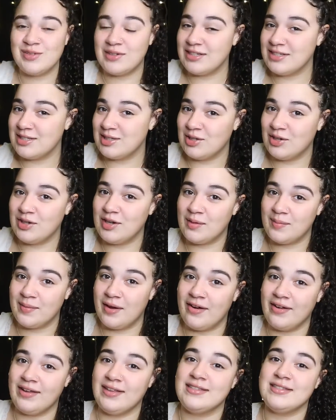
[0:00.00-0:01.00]
wanted to learn
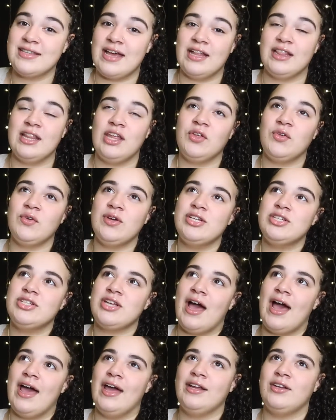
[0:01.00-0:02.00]
American Sign Language.
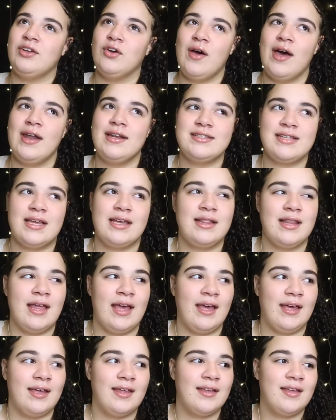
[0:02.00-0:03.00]
I know how to say,
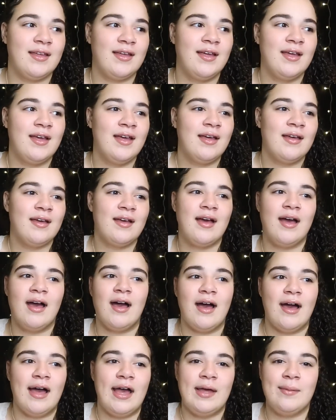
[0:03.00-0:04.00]
like,
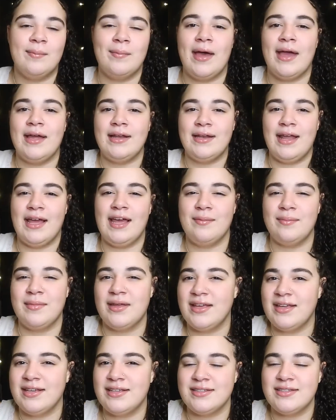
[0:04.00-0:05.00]
hi, my name
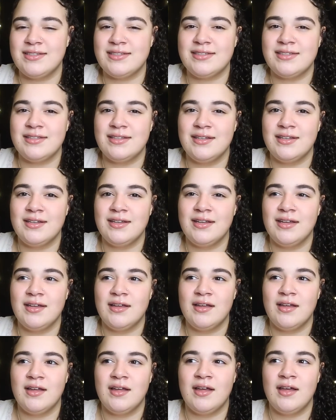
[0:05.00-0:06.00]
is,
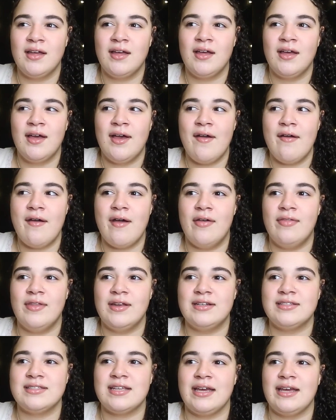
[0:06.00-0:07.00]
and
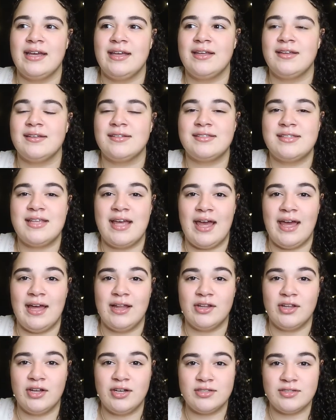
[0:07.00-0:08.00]
then it's like
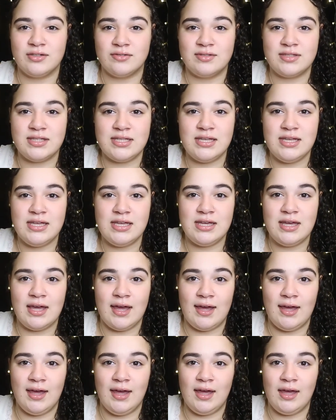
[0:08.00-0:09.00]
Taylor, so
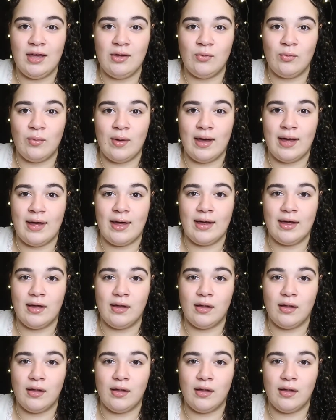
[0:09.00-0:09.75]
T-A-Y-L-O-R.